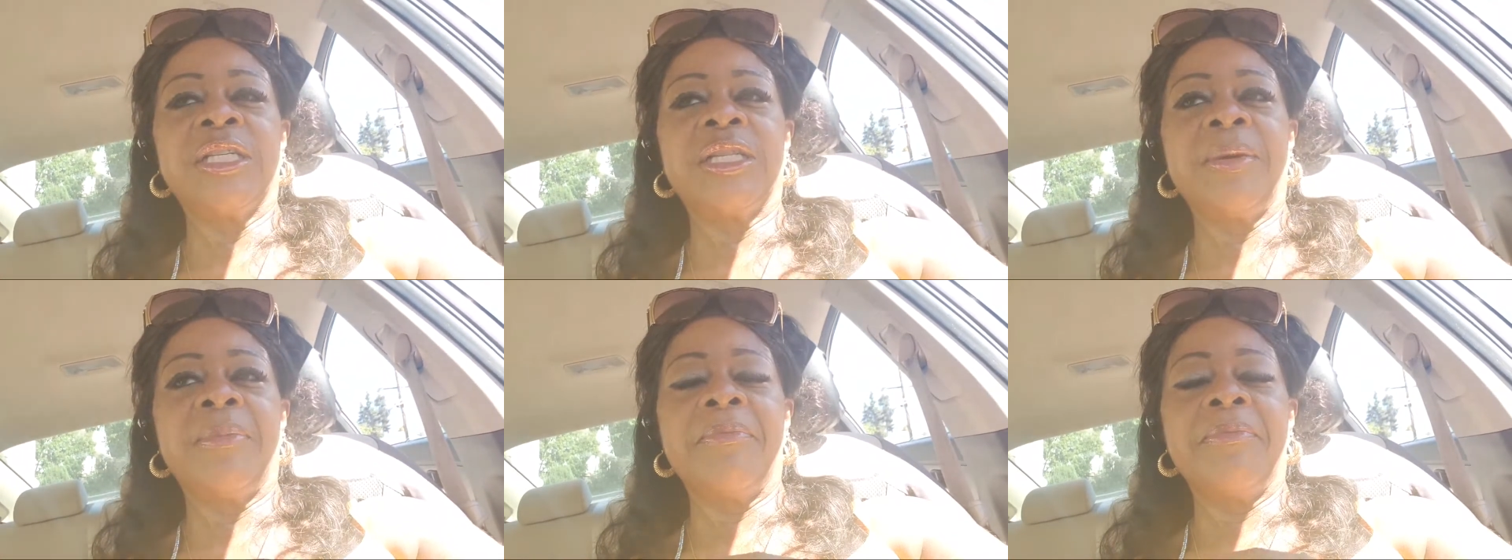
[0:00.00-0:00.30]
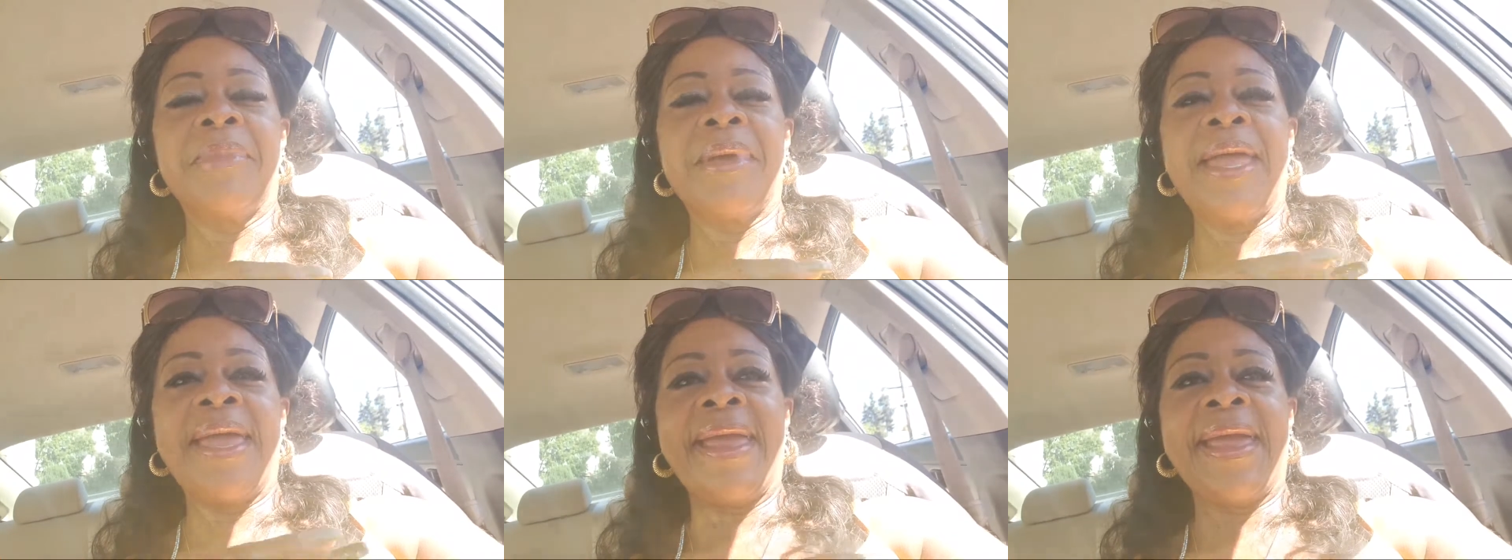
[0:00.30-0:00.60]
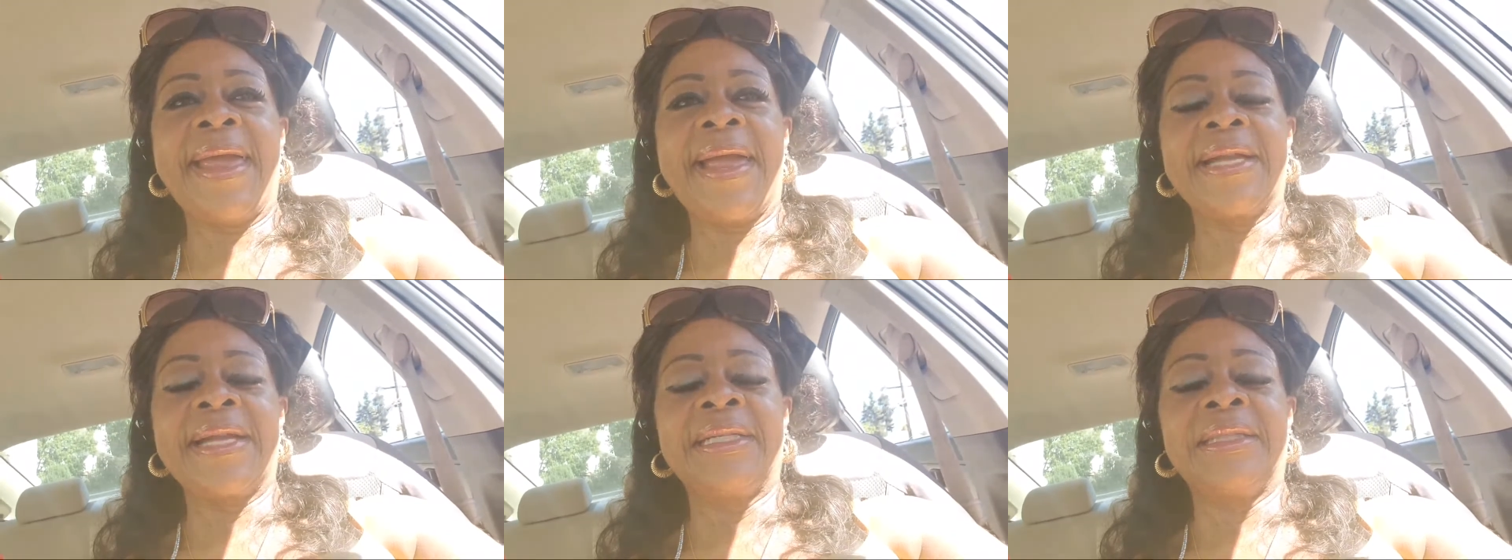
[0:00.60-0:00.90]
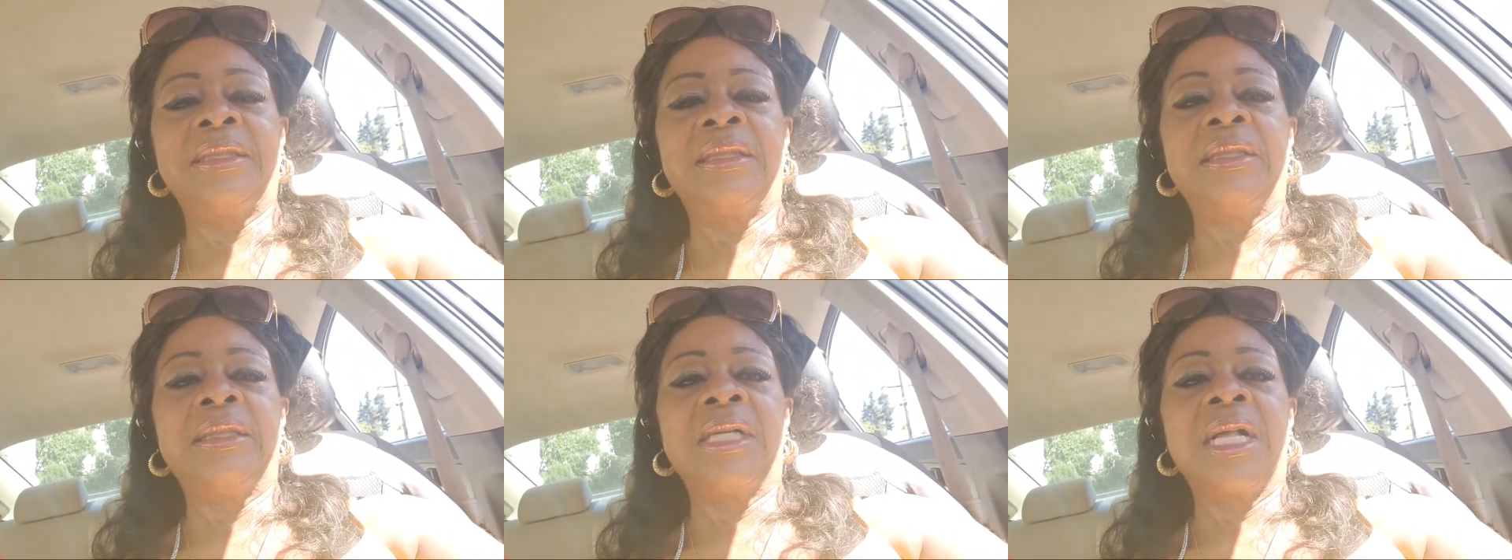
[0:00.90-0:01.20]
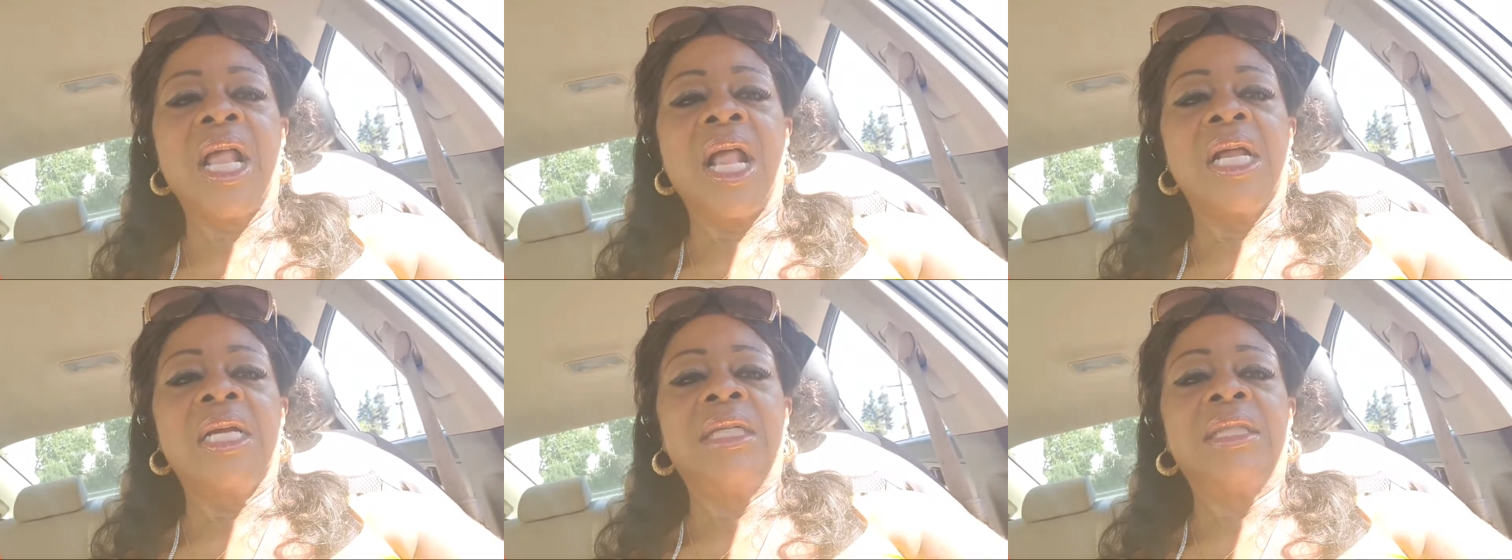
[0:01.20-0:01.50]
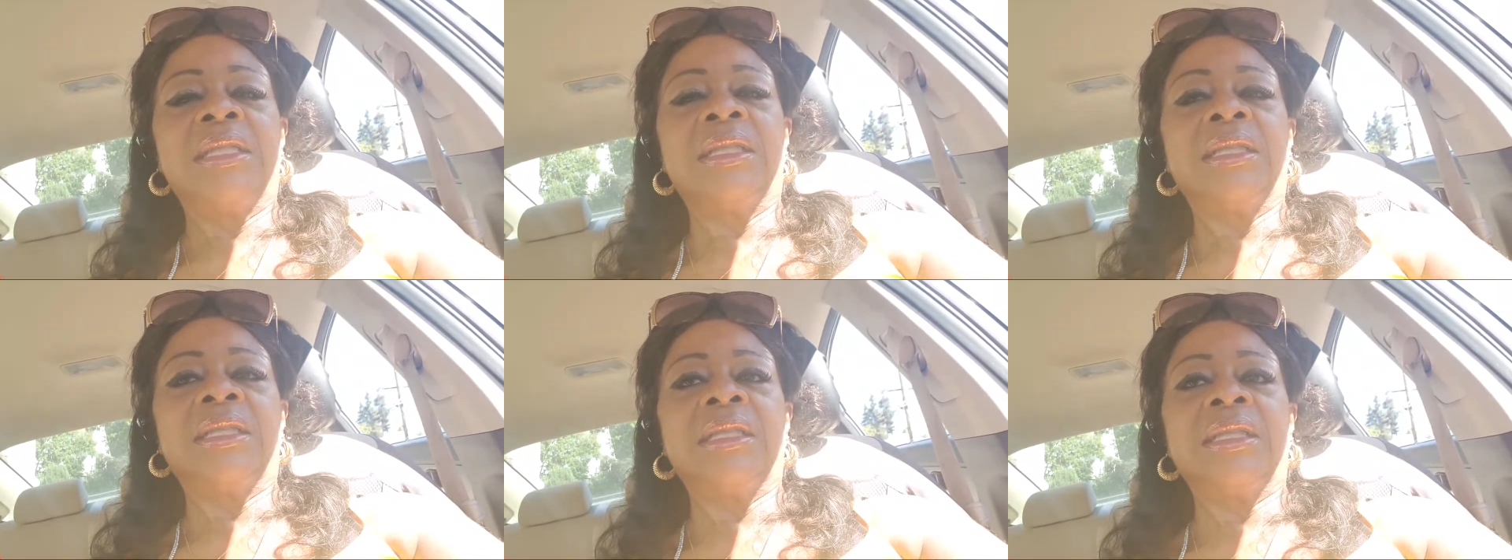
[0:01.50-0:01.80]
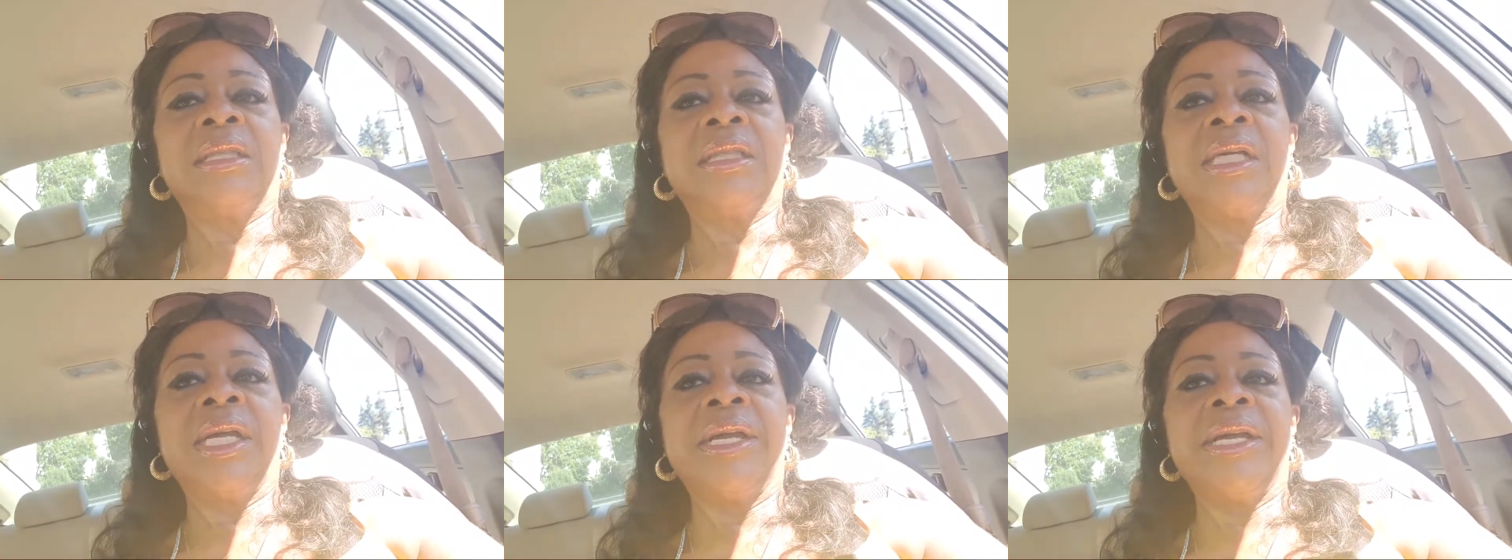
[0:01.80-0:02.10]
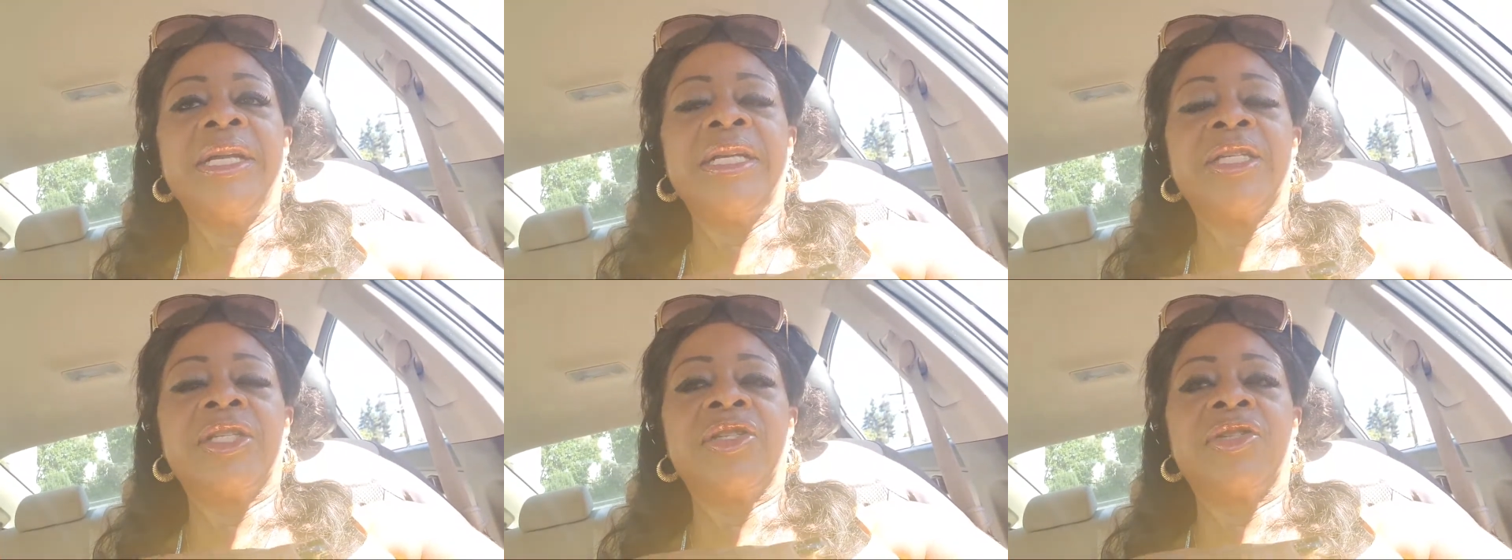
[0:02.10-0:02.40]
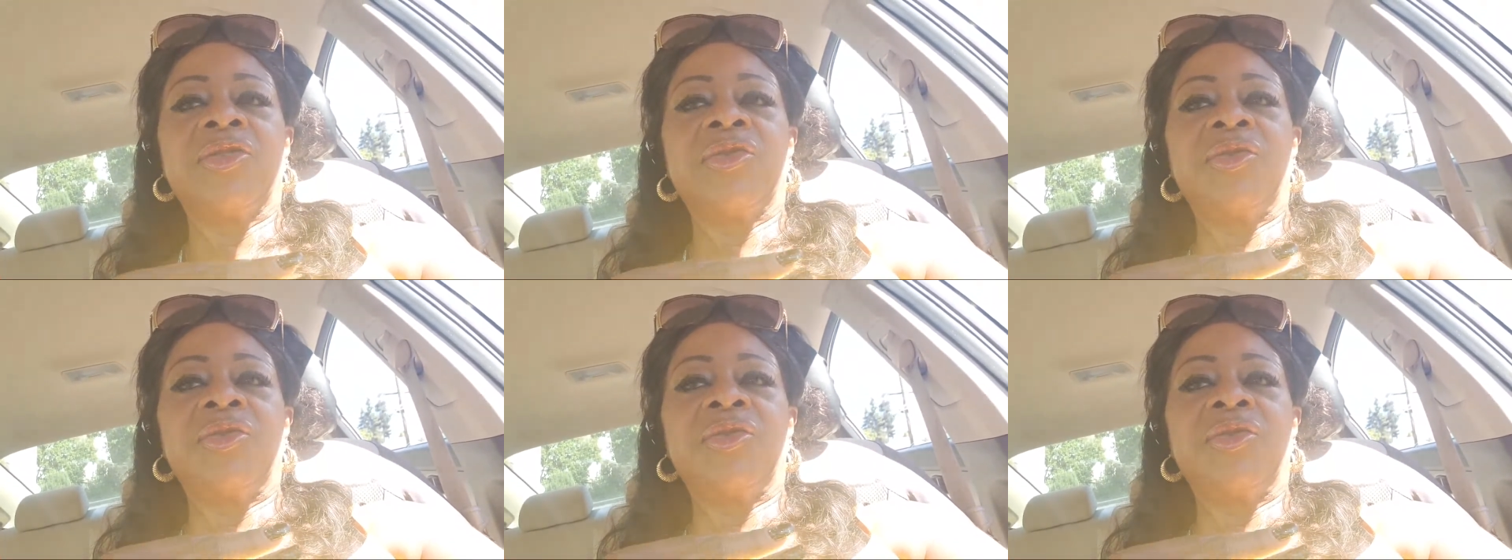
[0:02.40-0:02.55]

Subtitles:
the man is